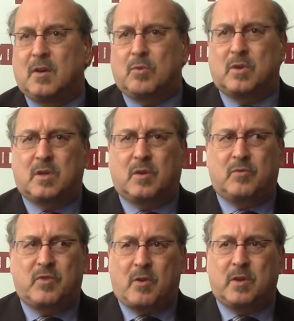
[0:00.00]
with uh,
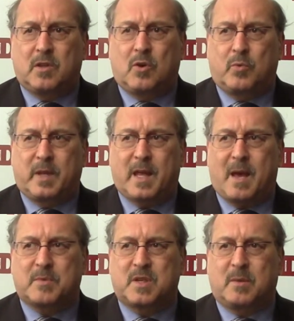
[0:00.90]
very low
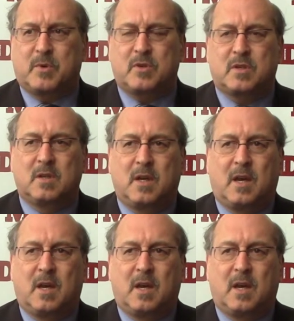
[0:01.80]
relapse numbers